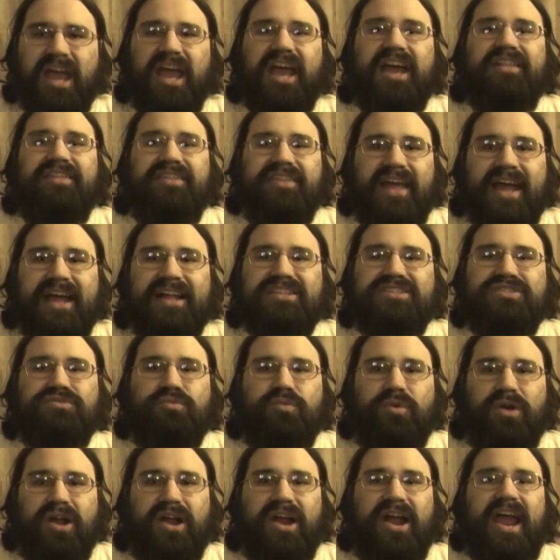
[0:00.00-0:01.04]
And
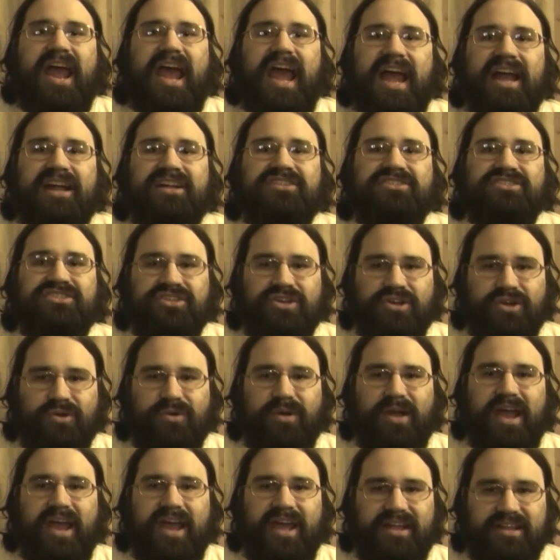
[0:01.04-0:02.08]
that's where Act
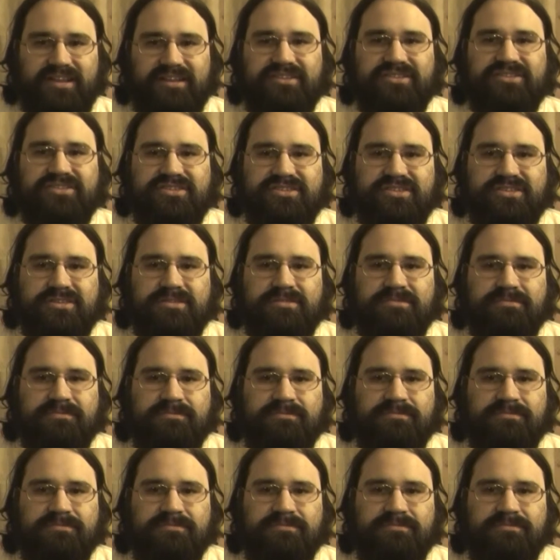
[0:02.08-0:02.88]
2 ends.